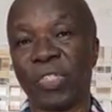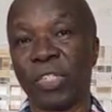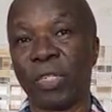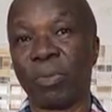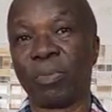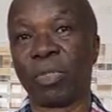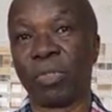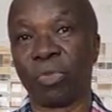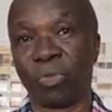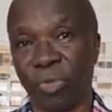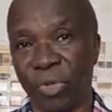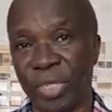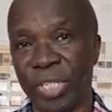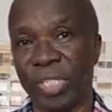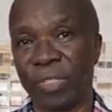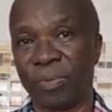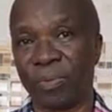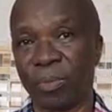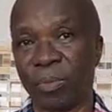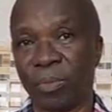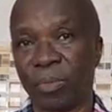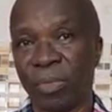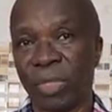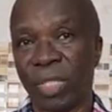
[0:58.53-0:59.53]
chapter 3.
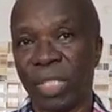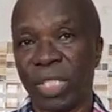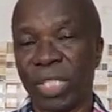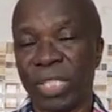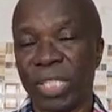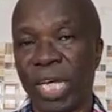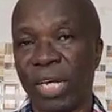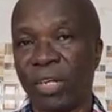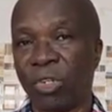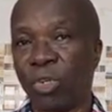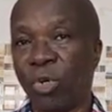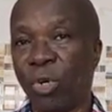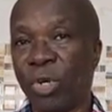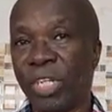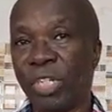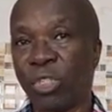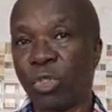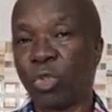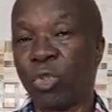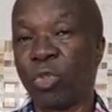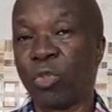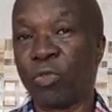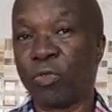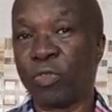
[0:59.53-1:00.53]
Now, going through